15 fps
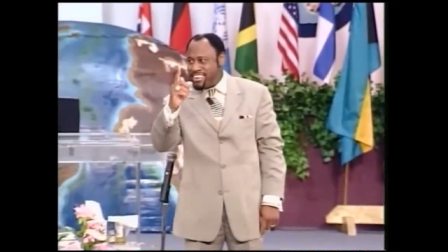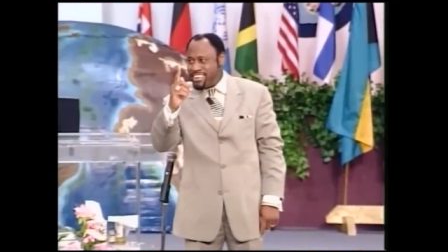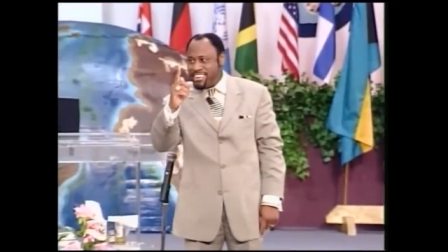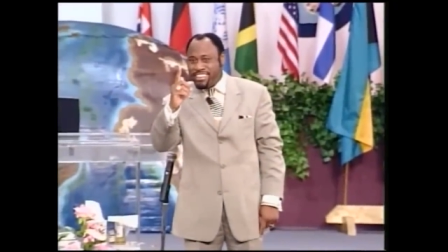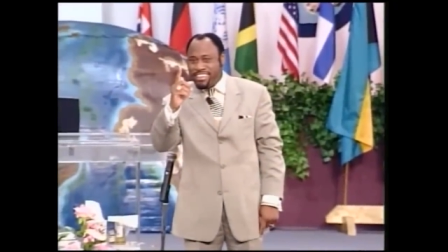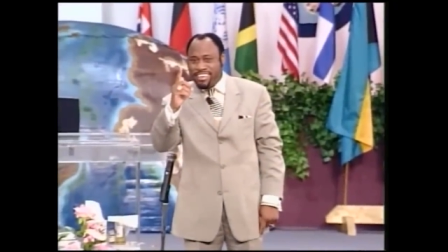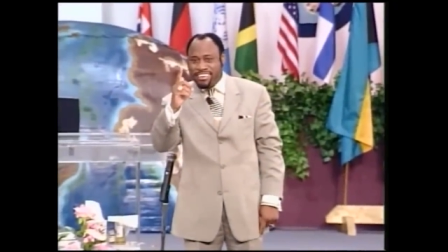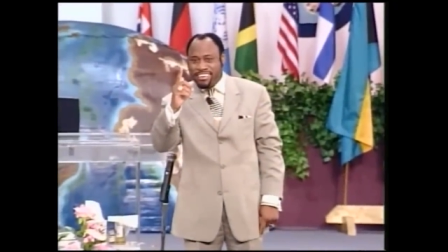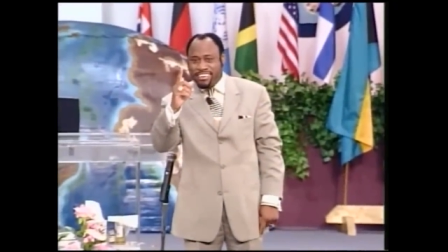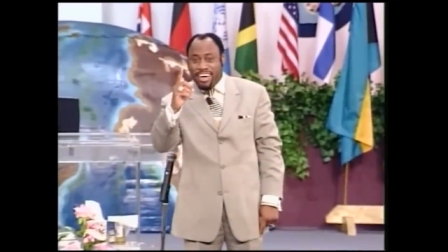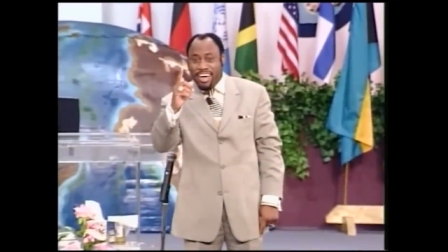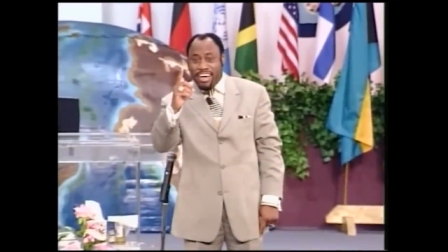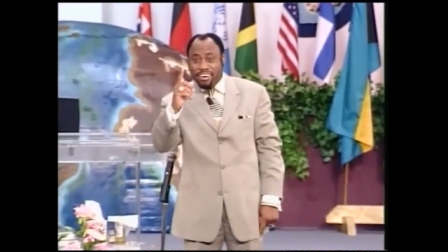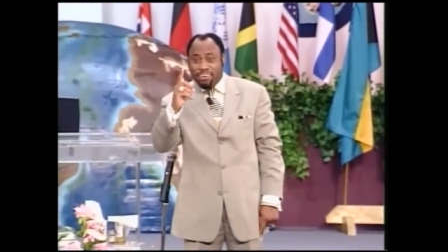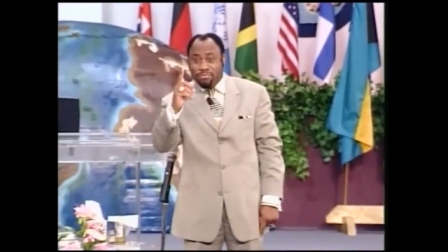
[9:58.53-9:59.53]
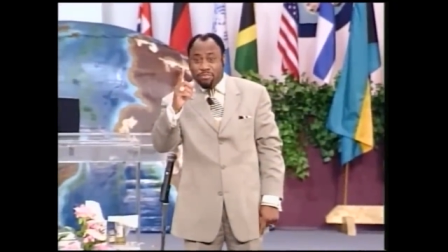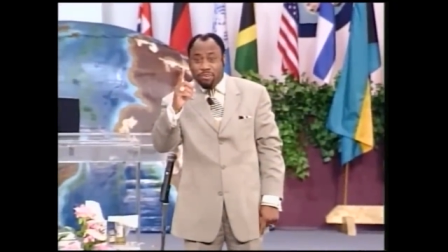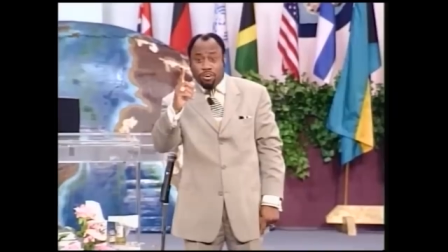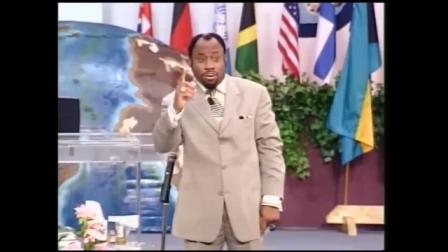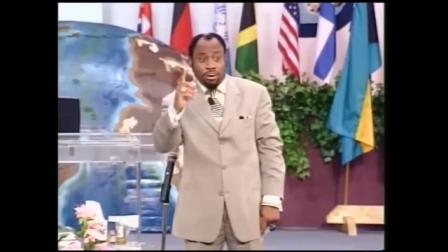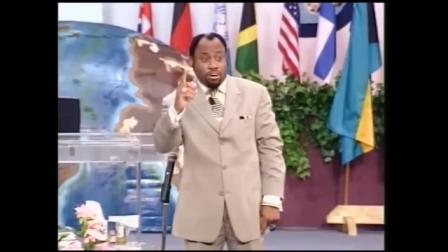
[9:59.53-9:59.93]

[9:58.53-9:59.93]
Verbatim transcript: in the entire four